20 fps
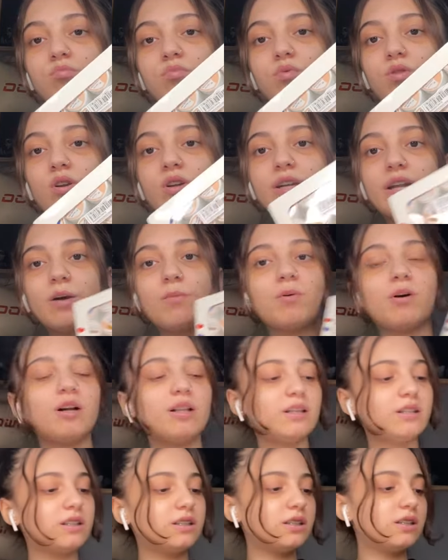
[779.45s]
They're nail
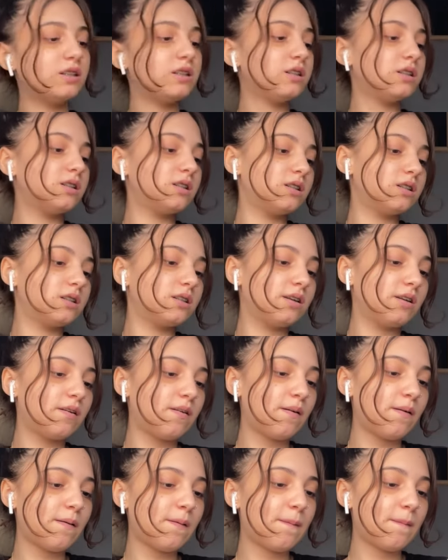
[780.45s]
polishes,
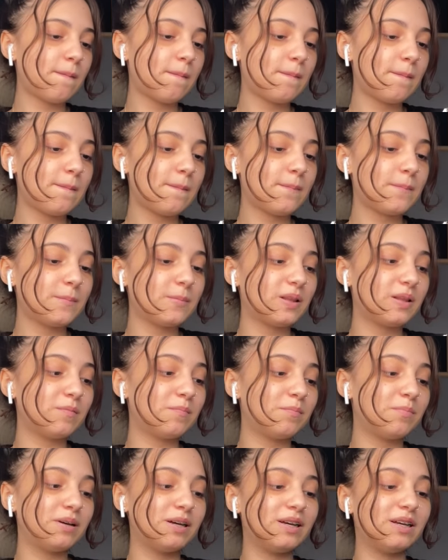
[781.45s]

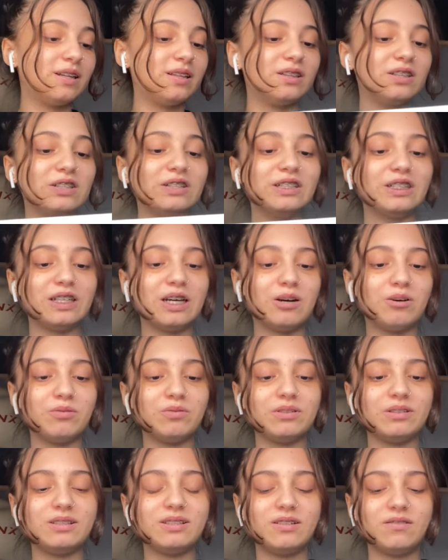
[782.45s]
but they're gel
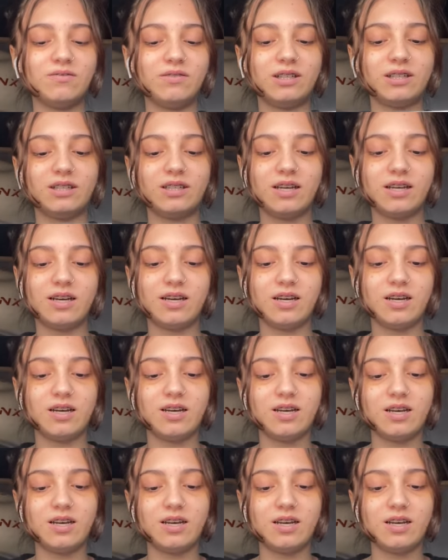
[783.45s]
and stuff like that.